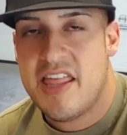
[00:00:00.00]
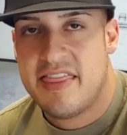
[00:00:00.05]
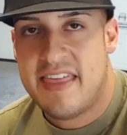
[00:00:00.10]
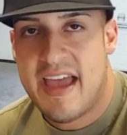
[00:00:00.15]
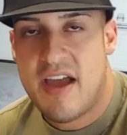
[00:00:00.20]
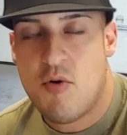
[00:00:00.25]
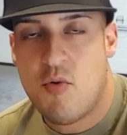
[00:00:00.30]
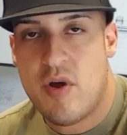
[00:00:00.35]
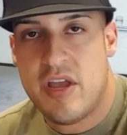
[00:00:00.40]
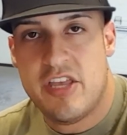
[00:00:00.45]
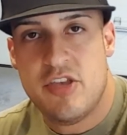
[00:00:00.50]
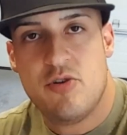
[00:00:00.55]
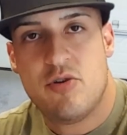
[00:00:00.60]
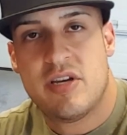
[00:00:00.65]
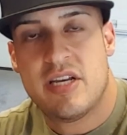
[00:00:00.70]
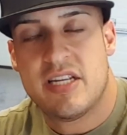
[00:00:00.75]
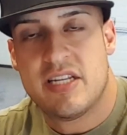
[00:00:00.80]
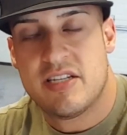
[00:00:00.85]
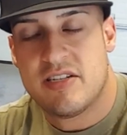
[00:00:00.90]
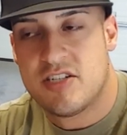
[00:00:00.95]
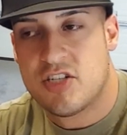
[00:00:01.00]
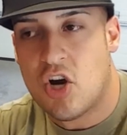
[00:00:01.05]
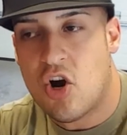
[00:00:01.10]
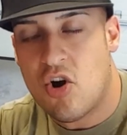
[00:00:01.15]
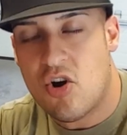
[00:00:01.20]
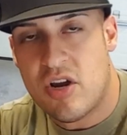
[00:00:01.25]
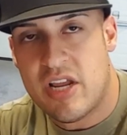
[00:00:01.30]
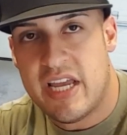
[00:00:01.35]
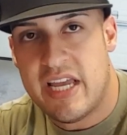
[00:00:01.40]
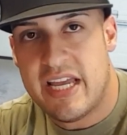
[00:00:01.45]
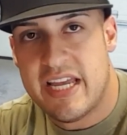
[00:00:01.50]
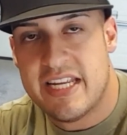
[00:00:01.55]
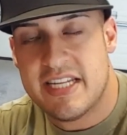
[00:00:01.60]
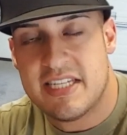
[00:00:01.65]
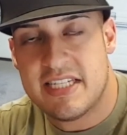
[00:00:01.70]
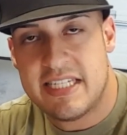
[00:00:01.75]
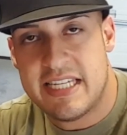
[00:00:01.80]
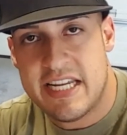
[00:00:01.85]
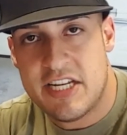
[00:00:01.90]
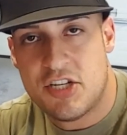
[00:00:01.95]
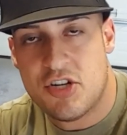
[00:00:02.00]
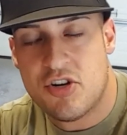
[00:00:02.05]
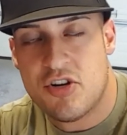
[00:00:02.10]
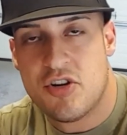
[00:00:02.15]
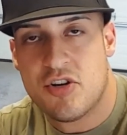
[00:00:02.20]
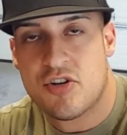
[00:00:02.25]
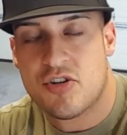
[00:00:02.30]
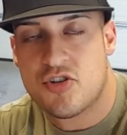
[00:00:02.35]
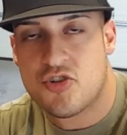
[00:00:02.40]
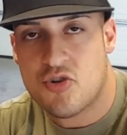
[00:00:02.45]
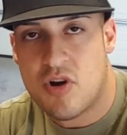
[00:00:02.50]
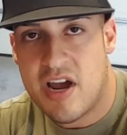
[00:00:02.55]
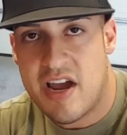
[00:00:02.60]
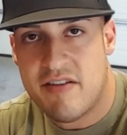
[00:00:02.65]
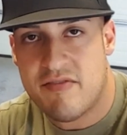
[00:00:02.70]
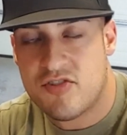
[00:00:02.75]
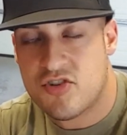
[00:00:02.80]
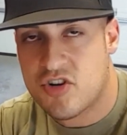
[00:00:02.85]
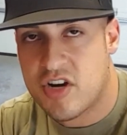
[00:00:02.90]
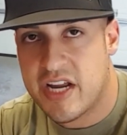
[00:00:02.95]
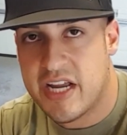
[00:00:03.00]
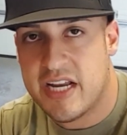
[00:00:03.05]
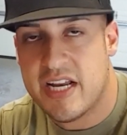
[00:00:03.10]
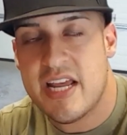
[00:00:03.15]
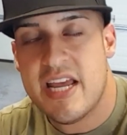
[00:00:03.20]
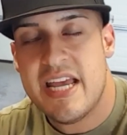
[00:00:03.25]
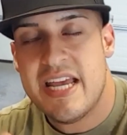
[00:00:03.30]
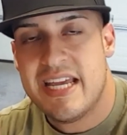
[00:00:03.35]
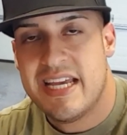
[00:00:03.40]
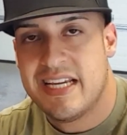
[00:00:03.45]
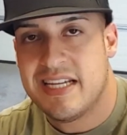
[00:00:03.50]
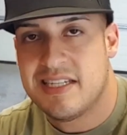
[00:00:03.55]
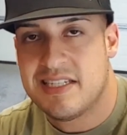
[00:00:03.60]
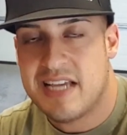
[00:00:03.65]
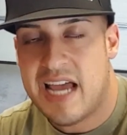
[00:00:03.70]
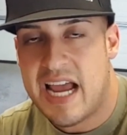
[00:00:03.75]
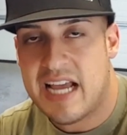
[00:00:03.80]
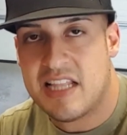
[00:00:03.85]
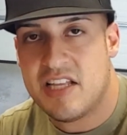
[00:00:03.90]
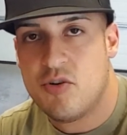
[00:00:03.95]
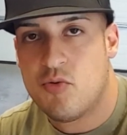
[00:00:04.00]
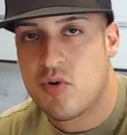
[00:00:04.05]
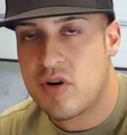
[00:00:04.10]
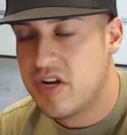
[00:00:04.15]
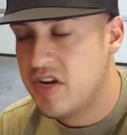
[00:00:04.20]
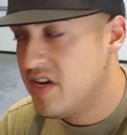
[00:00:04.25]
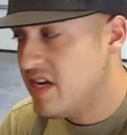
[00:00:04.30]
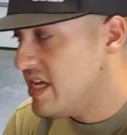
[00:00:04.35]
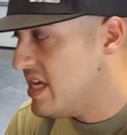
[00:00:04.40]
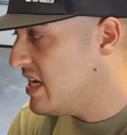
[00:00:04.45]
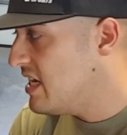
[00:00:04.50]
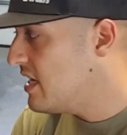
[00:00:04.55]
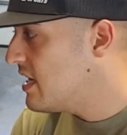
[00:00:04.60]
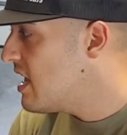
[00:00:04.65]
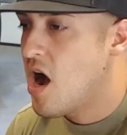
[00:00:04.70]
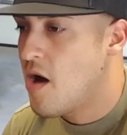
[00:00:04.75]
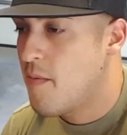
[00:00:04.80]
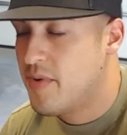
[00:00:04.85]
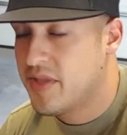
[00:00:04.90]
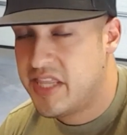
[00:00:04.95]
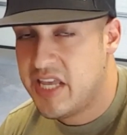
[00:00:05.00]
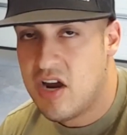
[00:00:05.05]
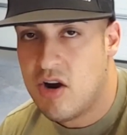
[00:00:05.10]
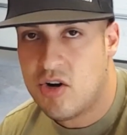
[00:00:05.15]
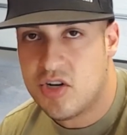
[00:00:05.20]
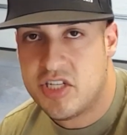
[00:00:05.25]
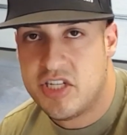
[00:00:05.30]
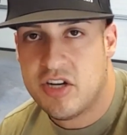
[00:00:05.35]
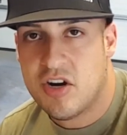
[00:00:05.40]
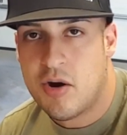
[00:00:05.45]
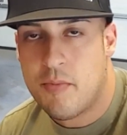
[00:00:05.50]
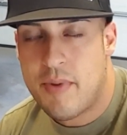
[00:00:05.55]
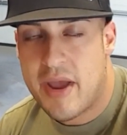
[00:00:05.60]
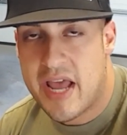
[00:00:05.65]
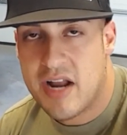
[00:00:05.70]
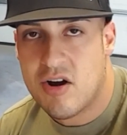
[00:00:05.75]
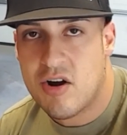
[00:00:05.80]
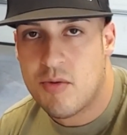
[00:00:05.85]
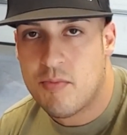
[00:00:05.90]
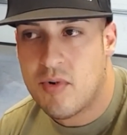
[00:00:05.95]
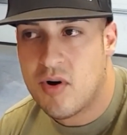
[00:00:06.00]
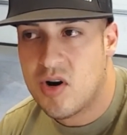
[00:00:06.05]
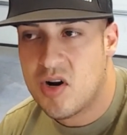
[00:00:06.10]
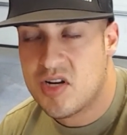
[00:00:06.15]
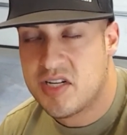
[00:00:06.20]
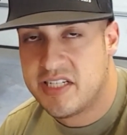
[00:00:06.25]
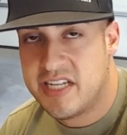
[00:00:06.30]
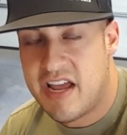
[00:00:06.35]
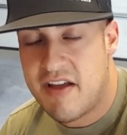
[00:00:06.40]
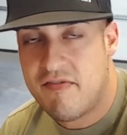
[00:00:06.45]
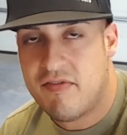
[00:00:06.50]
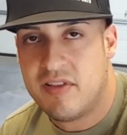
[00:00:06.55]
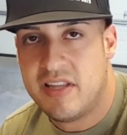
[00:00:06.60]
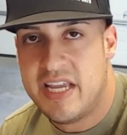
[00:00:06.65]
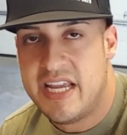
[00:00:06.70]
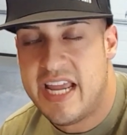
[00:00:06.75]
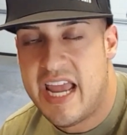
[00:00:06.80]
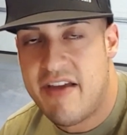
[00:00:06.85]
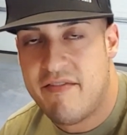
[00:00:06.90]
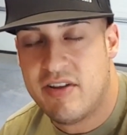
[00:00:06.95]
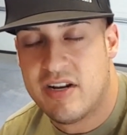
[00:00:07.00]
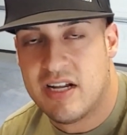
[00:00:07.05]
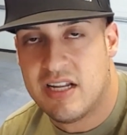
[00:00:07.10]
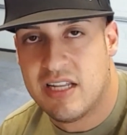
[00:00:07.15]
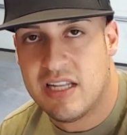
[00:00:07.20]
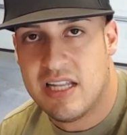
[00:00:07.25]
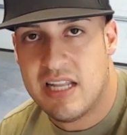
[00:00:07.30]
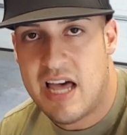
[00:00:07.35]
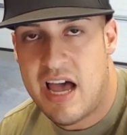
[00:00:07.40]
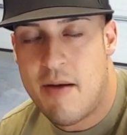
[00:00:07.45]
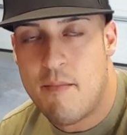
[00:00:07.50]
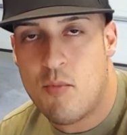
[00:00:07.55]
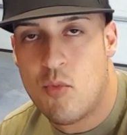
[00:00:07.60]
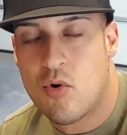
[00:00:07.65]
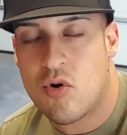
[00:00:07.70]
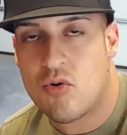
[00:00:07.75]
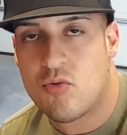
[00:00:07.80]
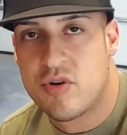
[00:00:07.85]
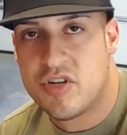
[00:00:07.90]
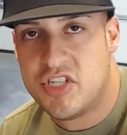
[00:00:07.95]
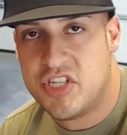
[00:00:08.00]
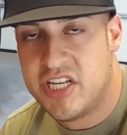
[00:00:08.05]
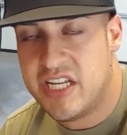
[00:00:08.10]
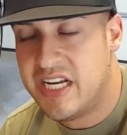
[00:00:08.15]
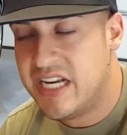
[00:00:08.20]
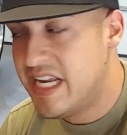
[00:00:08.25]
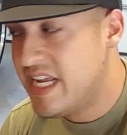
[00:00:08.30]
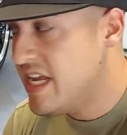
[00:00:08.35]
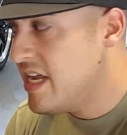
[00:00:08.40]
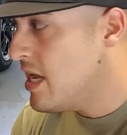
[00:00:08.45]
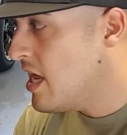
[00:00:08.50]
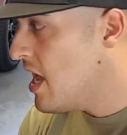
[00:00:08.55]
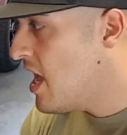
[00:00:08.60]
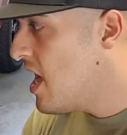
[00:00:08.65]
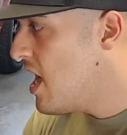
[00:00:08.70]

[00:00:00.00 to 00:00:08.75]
That way you can target and center your drivetrain exactly where you need it. But the RTR panhard bar definitely gave it a lot more rigidity.